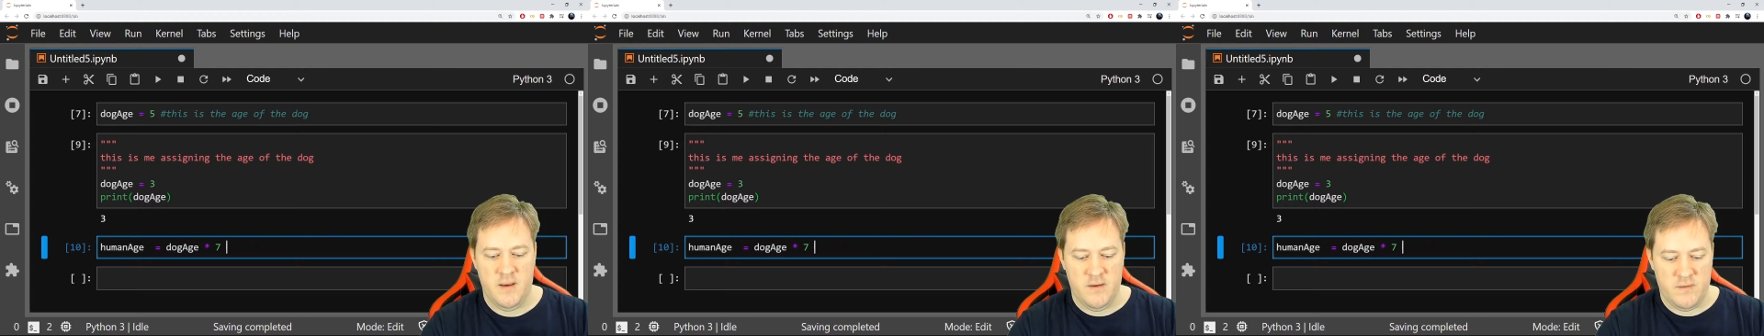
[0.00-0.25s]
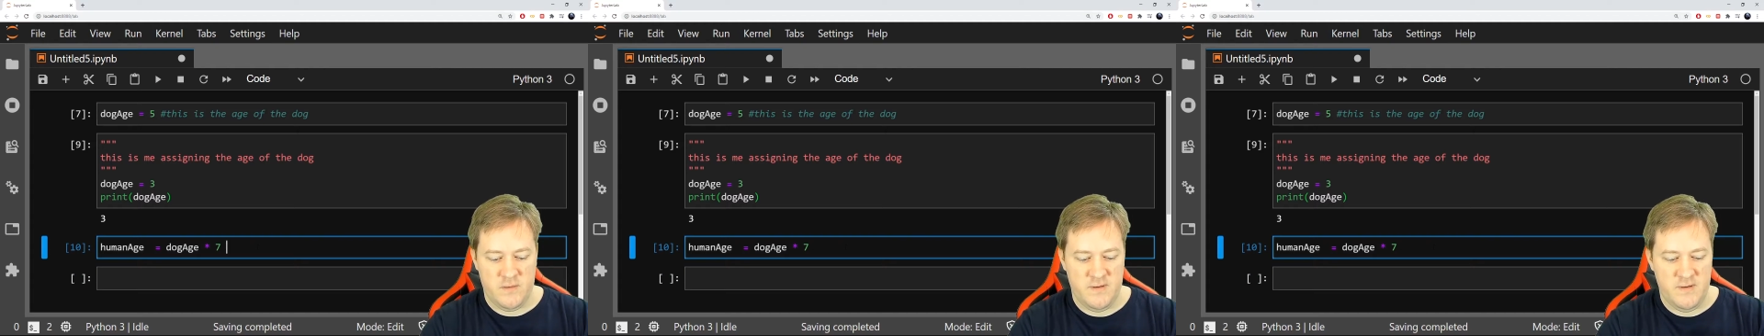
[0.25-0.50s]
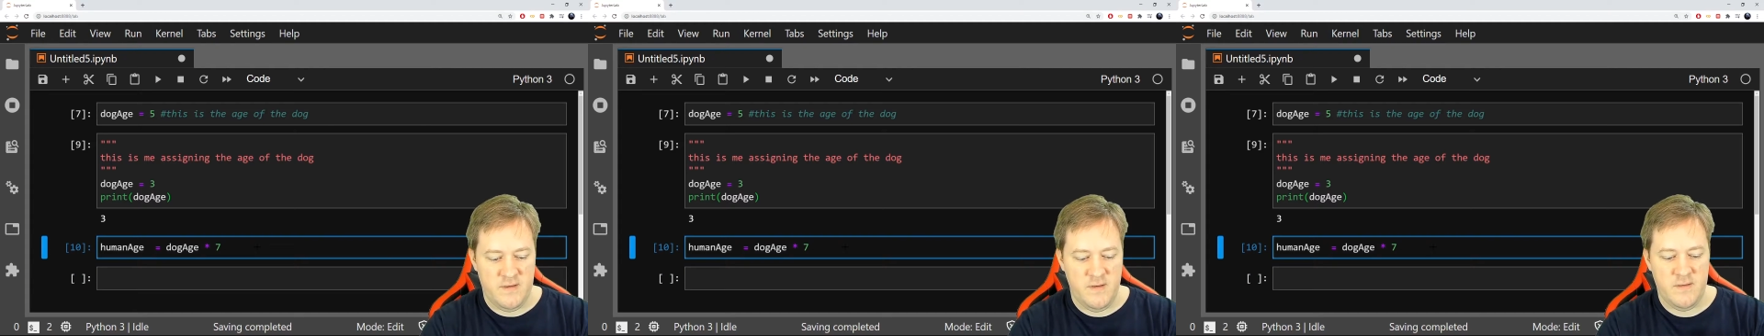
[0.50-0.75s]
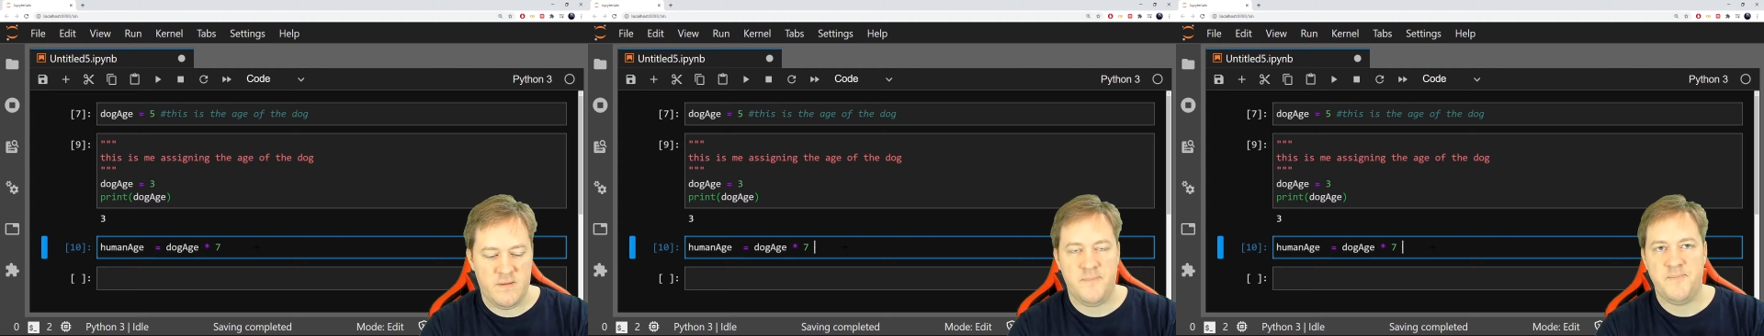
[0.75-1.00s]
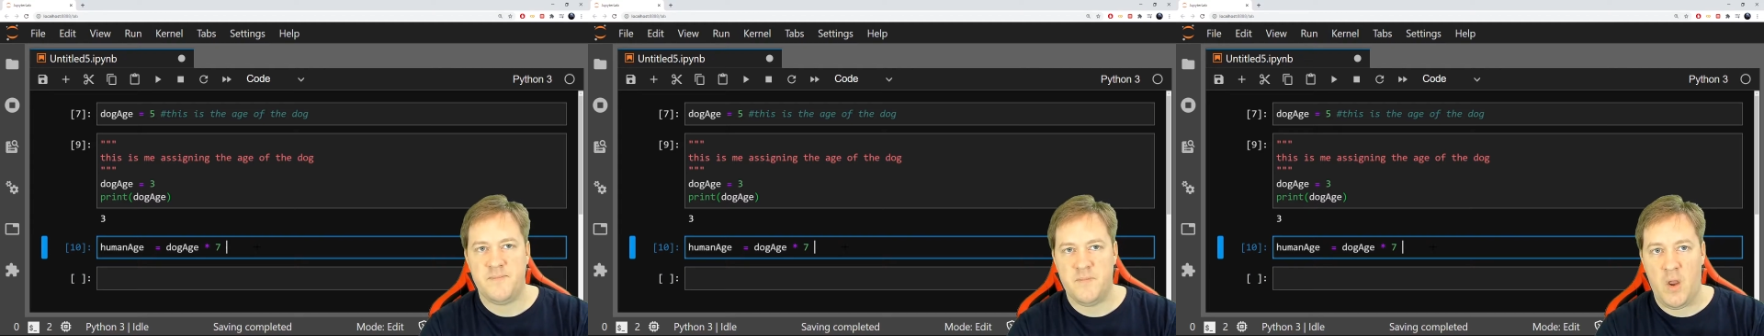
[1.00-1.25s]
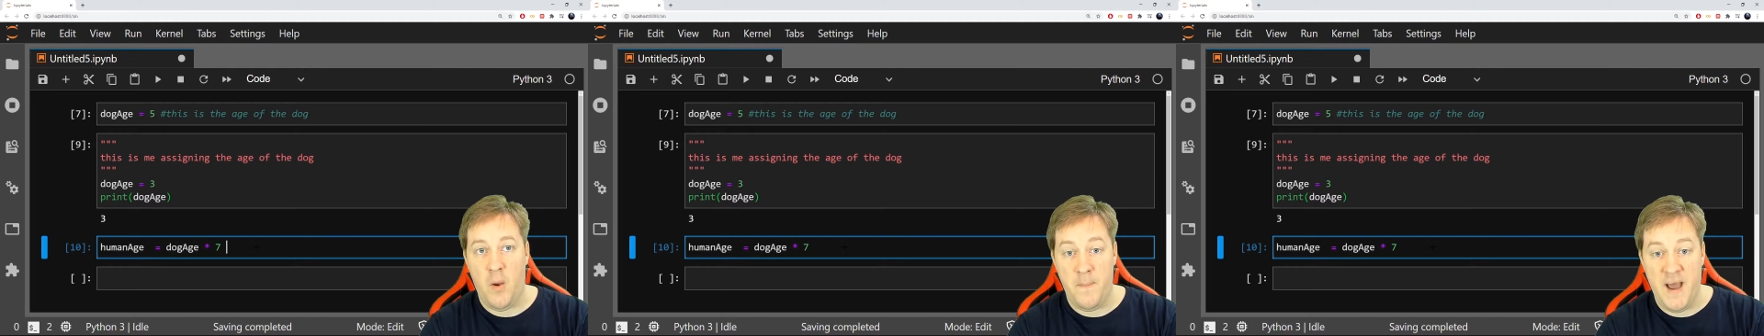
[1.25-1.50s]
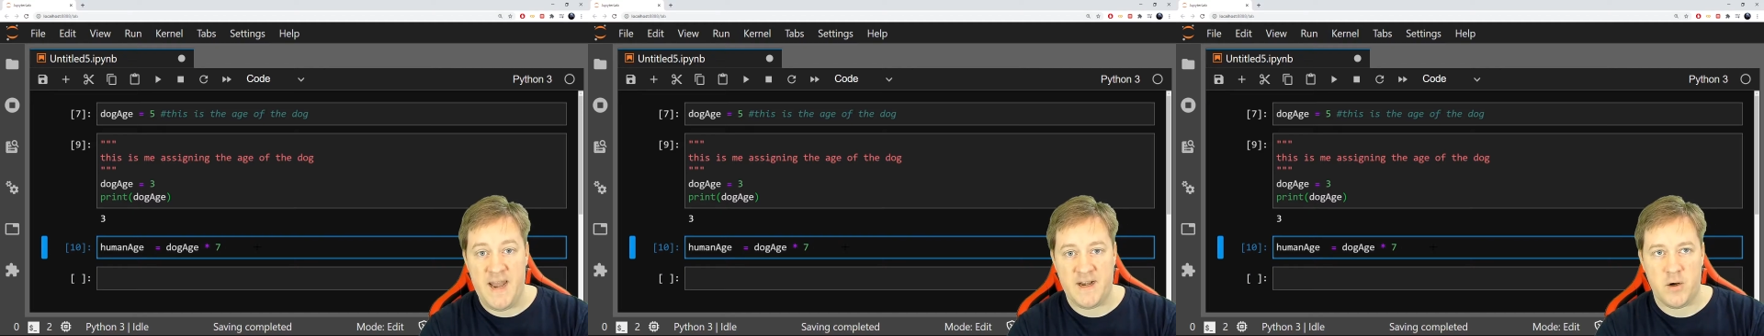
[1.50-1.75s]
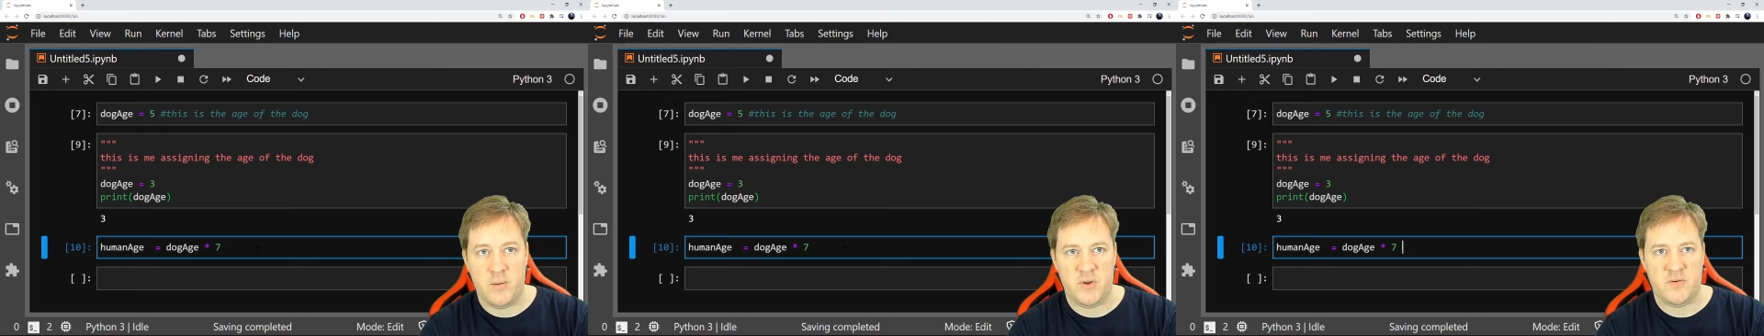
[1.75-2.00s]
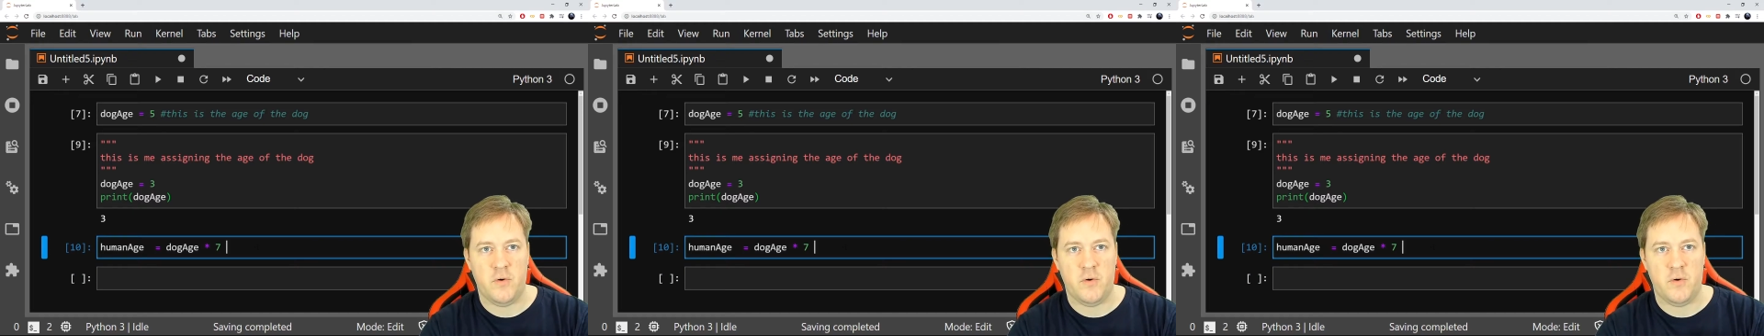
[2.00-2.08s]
So this is a bad comment.